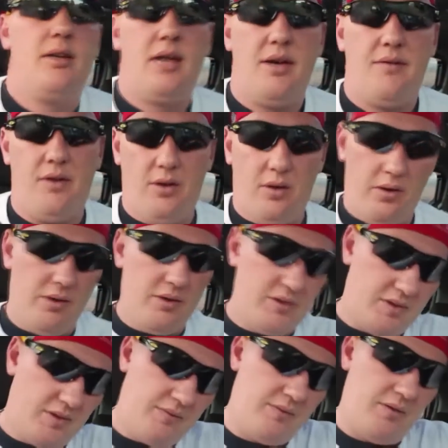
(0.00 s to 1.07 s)
Haven't
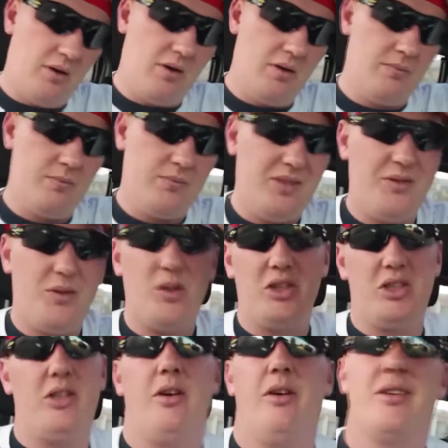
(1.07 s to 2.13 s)
noticed from... Of
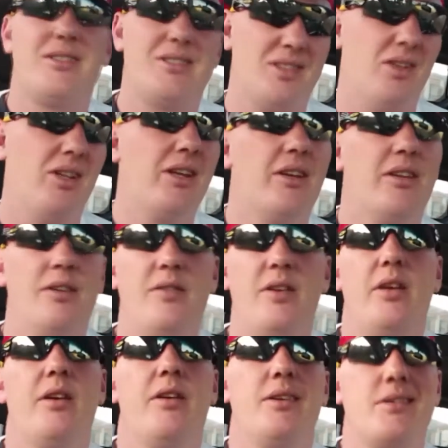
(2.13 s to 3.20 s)
course you noticed earlier in the
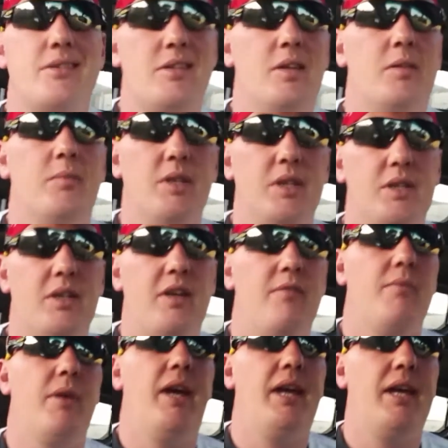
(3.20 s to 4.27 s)
video, you seeing me
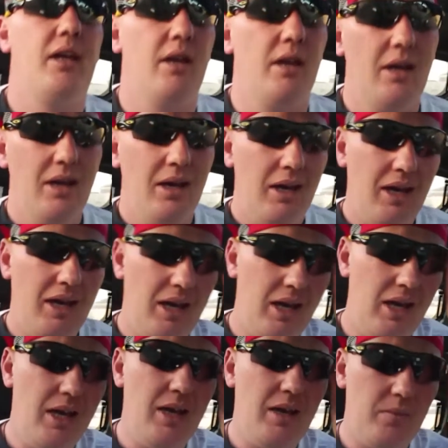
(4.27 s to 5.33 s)
shave my head.
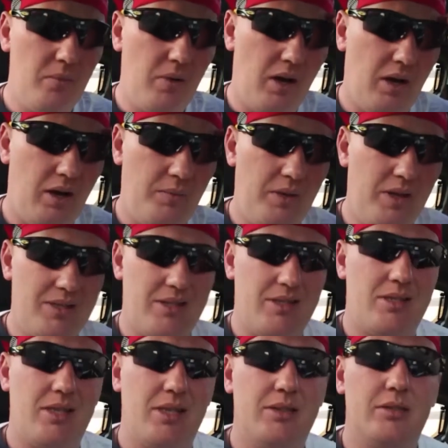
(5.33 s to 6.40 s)
and my eyebrows are
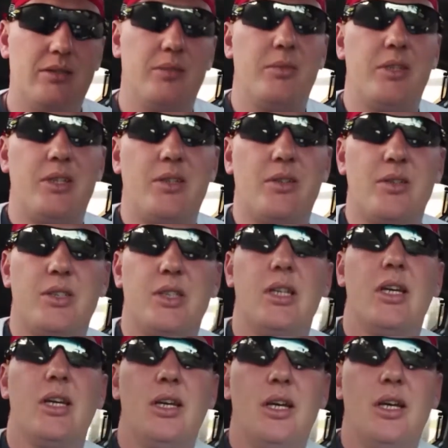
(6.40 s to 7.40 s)
starting to look a bit dodgy.